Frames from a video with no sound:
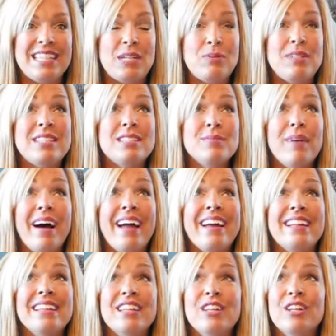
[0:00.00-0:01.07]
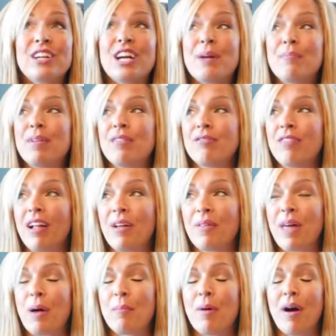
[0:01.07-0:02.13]
He would smile and look up and follow
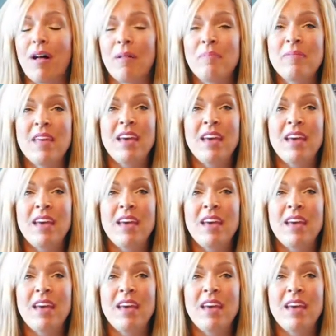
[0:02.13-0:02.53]
that ball.